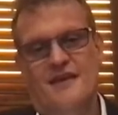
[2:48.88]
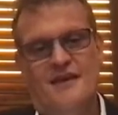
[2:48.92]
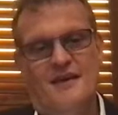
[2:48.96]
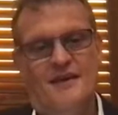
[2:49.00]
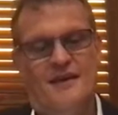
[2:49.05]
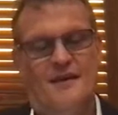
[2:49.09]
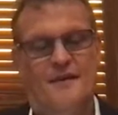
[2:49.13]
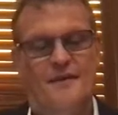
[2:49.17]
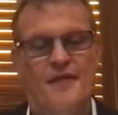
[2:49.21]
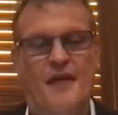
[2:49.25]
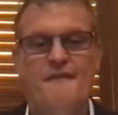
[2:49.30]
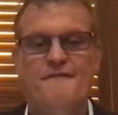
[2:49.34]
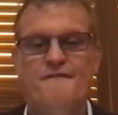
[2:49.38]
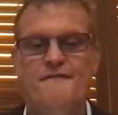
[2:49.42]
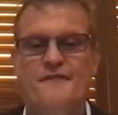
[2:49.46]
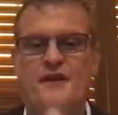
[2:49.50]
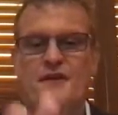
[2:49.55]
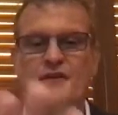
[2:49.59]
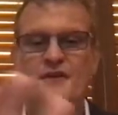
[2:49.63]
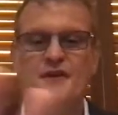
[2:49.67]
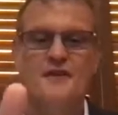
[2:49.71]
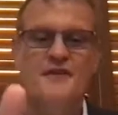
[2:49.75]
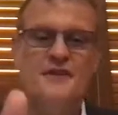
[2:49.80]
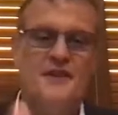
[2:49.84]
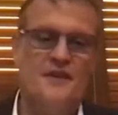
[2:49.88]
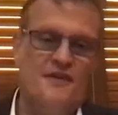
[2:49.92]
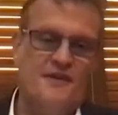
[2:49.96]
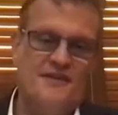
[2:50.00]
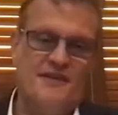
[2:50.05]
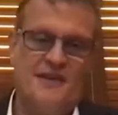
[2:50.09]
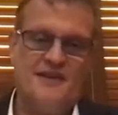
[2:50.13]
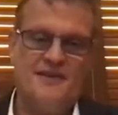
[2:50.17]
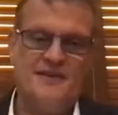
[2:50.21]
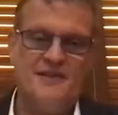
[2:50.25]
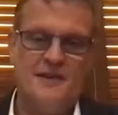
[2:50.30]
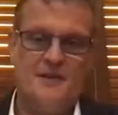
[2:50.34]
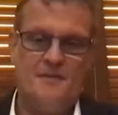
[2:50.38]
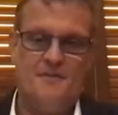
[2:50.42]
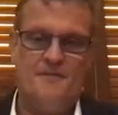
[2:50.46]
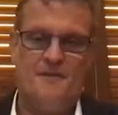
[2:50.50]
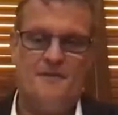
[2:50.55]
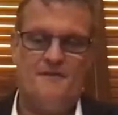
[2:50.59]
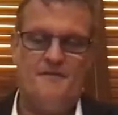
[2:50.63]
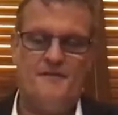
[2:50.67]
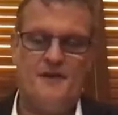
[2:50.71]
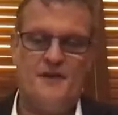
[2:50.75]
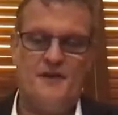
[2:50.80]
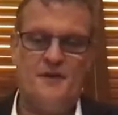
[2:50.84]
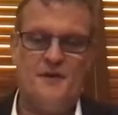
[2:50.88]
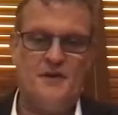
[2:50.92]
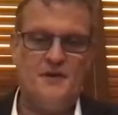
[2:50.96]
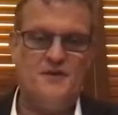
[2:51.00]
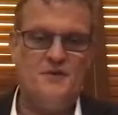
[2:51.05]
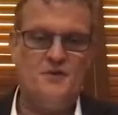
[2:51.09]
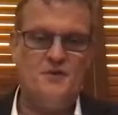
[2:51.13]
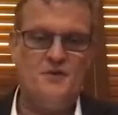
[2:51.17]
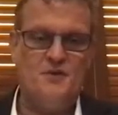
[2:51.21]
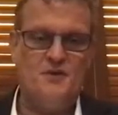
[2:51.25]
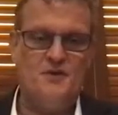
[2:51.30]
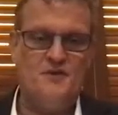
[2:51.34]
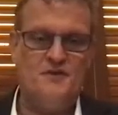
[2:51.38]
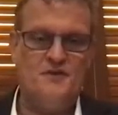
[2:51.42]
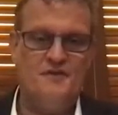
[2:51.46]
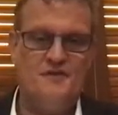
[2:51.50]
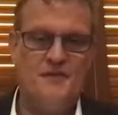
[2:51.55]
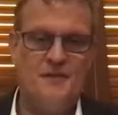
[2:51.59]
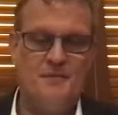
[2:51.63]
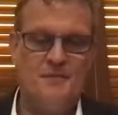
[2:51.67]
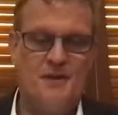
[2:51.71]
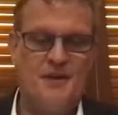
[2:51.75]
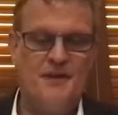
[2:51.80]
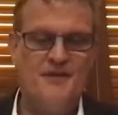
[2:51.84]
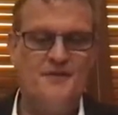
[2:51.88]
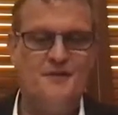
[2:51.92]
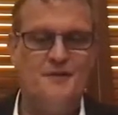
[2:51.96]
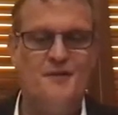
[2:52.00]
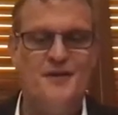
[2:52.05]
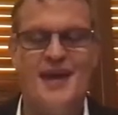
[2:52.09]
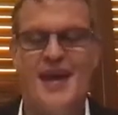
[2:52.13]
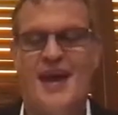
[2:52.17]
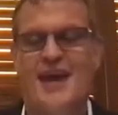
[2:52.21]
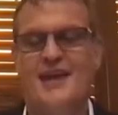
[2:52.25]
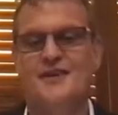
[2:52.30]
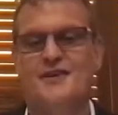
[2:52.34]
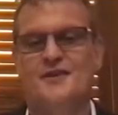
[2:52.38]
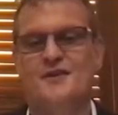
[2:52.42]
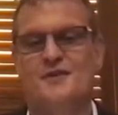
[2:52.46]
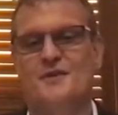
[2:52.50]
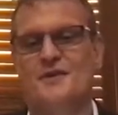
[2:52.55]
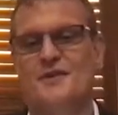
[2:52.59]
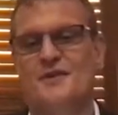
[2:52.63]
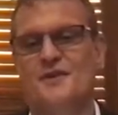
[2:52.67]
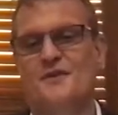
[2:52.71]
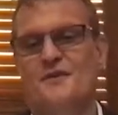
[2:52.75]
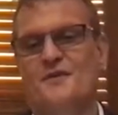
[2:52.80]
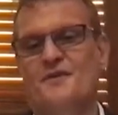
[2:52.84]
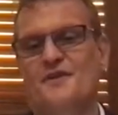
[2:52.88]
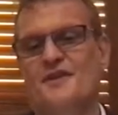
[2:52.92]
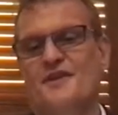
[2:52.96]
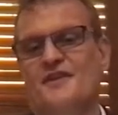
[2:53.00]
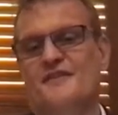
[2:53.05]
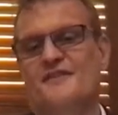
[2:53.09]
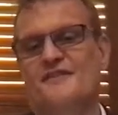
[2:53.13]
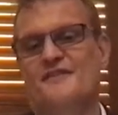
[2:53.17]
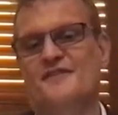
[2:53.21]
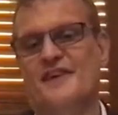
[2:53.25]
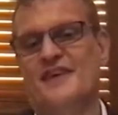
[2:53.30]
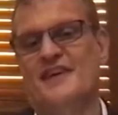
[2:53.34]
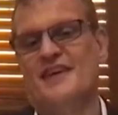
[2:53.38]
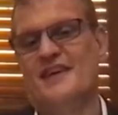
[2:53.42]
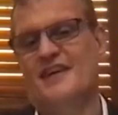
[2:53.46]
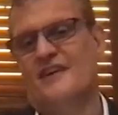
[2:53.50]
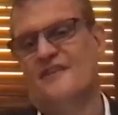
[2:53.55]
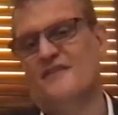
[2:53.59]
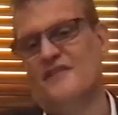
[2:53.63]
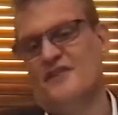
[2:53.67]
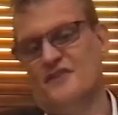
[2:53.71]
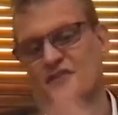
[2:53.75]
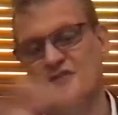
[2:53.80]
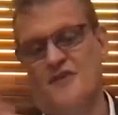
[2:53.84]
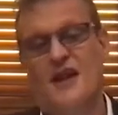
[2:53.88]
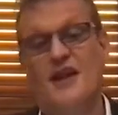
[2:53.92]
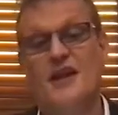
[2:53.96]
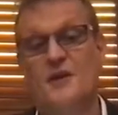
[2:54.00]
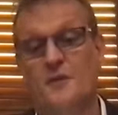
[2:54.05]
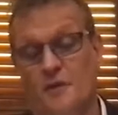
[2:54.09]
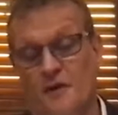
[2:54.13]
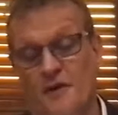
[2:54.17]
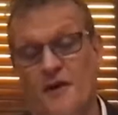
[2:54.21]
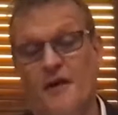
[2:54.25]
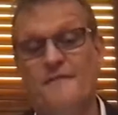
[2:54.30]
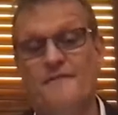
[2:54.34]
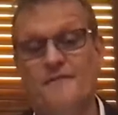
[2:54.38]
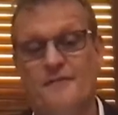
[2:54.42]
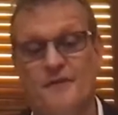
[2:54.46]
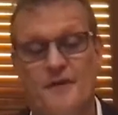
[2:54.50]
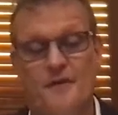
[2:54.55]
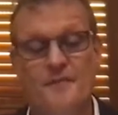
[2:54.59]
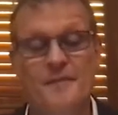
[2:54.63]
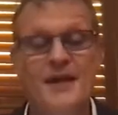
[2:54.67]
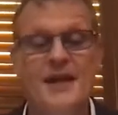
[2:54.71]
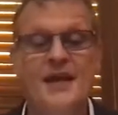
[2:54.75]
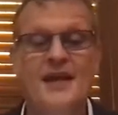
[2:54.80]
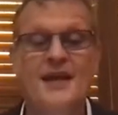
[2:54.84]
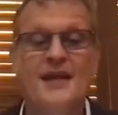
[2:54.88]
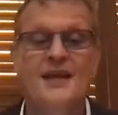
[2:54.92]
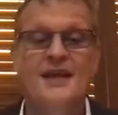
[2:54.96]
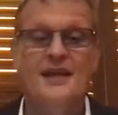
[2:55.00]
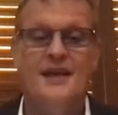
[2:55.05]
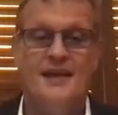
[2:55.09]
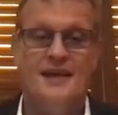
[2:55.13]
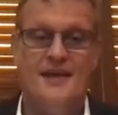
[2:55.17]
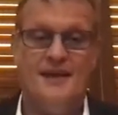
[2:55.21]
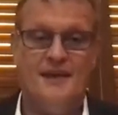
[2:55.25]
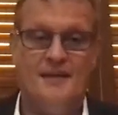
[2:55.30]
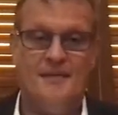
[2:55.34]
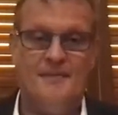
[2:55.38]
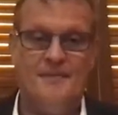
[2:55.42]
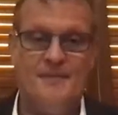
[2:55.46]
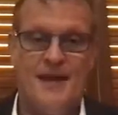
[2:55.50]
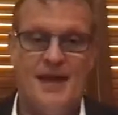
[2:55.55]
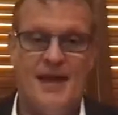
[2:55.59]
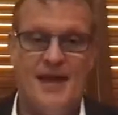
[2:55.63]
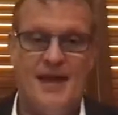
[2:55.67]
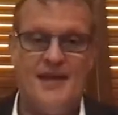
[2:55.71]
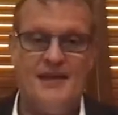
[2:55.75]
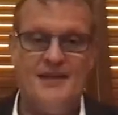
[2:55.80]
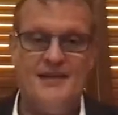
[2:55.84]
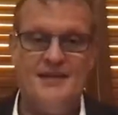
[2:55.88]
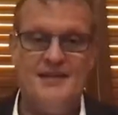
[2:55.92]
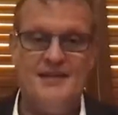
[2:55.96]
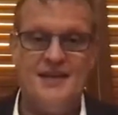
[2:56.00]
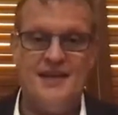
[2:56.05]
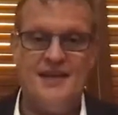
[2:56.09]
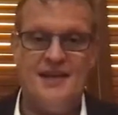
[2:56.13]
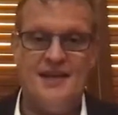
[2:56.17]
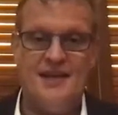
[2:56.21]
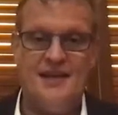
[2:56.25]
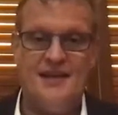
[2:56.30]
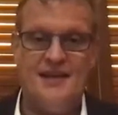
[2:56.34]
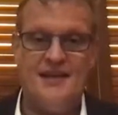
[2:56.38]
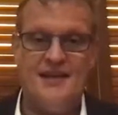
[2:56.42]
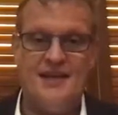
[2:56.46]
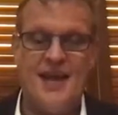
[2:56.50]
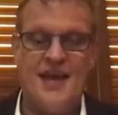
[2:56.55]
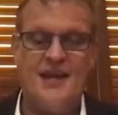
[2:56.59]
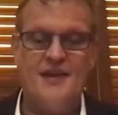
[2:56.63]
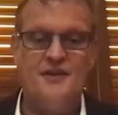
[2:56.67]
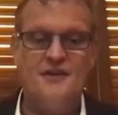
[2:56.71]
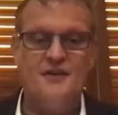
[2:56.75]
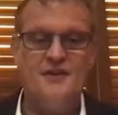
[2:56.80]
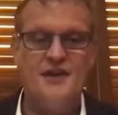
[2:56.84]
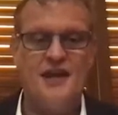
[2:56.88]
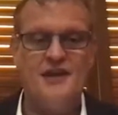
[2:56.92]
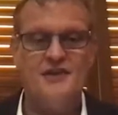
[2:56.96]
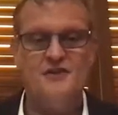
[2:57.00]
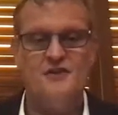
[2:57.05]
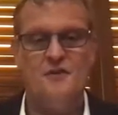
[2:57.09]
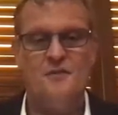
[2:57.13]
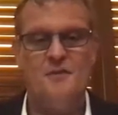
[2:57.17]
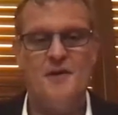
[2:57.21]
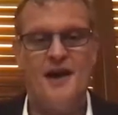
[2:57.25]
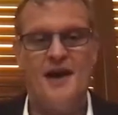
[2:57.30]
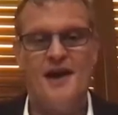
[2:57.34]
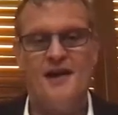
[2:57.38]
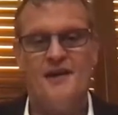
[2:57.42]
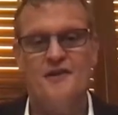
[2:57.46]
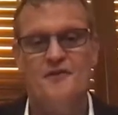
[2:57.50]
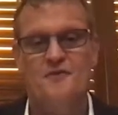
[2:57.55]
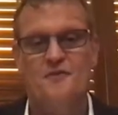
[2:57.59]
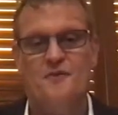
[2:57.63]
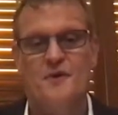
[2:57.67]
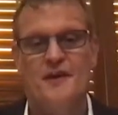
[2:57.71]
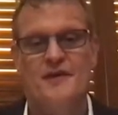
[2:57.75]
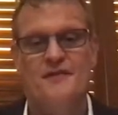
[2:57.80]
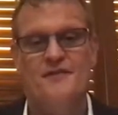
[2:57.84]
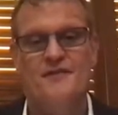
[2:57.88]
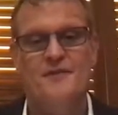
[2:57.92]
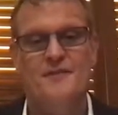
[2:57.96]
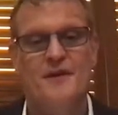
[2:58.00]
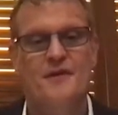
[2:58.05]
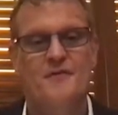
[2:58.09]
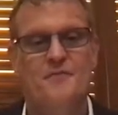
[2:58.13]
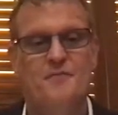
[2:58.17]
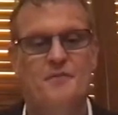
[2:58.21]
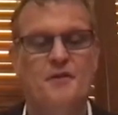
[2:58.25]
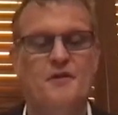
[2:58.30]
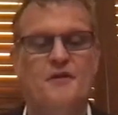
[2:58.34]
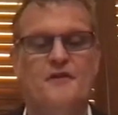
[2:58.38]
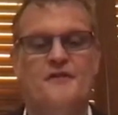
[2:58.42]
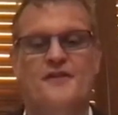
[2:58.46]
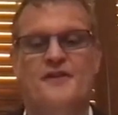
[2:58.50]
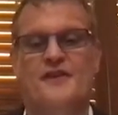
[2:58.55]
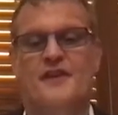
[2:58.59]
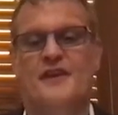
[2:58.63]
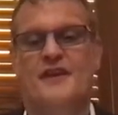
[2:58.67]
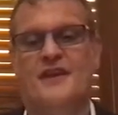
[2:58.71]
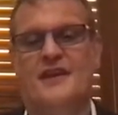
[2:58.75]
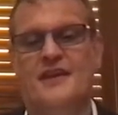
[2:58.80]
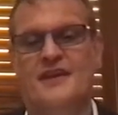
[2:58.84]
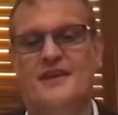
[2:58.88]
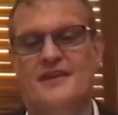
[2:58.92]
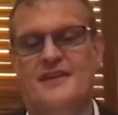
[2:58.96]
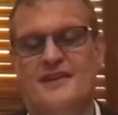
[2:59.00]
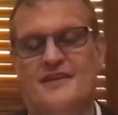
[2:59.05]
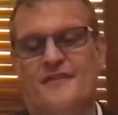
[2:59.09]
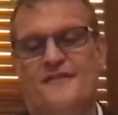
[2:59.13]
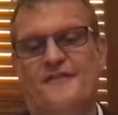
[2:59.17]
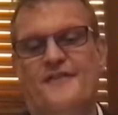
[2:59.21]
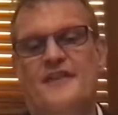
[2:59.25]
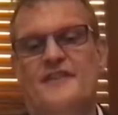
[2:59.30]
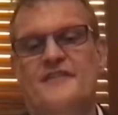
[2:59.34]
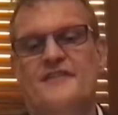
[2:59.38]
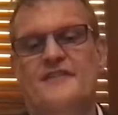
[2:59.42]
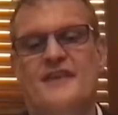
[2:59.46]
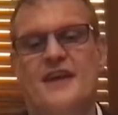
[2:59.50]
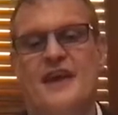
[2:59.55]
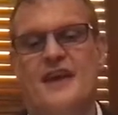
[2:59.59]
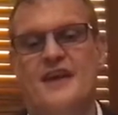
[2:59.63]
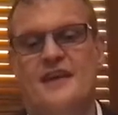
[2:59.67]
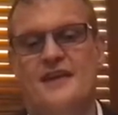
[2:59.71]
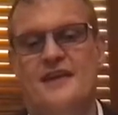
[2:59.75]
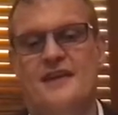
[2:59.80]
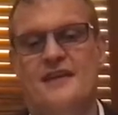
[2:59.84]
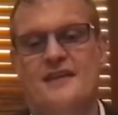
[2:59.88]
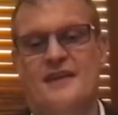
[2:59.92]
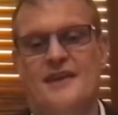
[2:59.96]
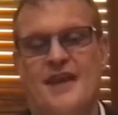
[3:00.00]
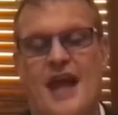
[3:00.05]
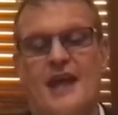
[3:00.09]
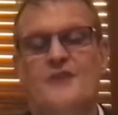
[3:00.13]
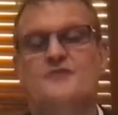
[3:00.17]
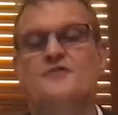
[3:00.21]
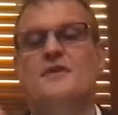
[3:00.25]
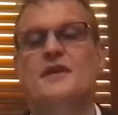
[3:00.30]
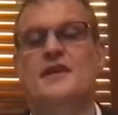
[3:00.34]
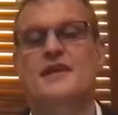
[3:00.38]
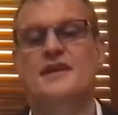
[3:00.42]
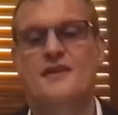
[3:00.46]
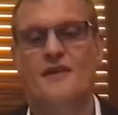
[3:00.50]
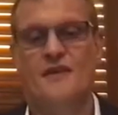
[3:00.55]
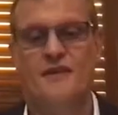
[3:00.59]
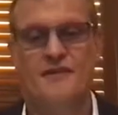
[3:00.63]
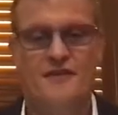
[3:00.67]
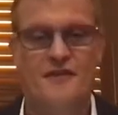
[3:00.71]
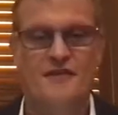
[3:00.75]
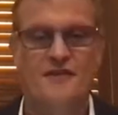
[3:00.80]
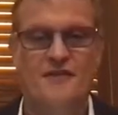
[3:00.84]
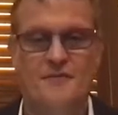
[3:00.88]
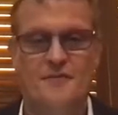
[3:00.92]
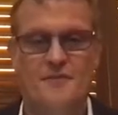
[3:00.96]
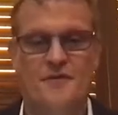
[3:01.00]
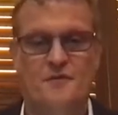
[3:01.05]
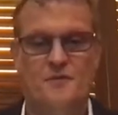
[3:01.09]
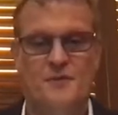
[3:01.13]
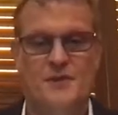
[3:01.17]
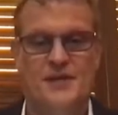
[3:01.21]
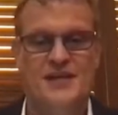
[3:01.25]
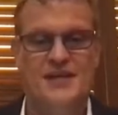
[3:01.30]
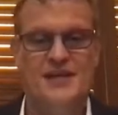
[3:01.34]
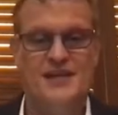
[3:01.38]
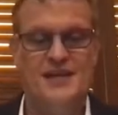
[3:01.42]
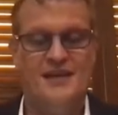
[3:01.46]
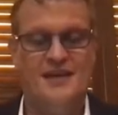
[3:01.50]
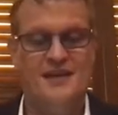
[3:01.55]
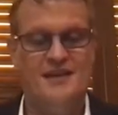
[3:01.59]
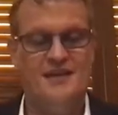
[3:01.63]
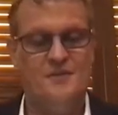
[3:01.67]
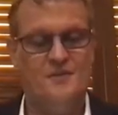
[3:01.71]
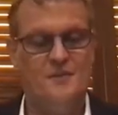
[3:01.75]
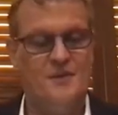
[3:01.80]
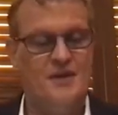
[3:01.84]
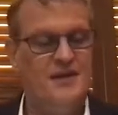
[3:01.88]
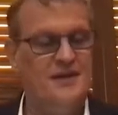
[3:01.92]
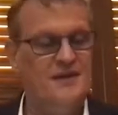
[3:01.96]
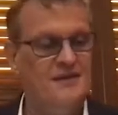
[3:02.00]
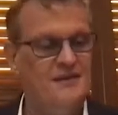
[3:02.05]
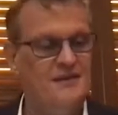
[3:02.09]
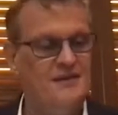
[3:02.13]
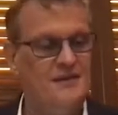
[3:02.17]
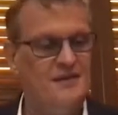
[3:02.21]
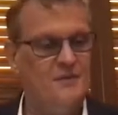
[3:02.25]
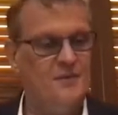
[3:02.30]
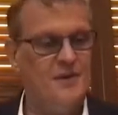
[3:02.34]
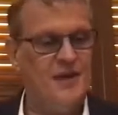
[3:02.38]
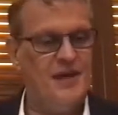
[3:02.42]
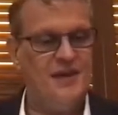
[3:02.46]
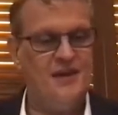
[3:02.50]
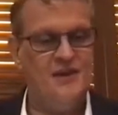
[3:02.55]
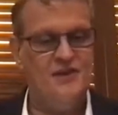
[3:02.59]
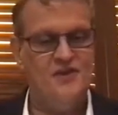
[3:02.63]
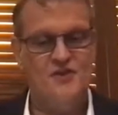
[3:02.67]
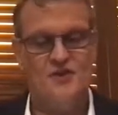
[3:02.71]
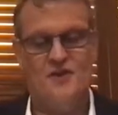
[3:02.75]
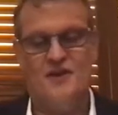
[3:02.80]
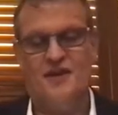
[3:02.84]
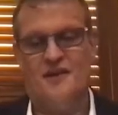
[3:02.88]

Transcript: Uh, that photo there is actually a, a, photo I took of a place called Kakadu in the north of, uh, of Australia, where I'm from. Um, and uh, Kakadu National Park is one of the most beautiful and sophisticated natural ecosystems that we, uh, that we, that we enjoy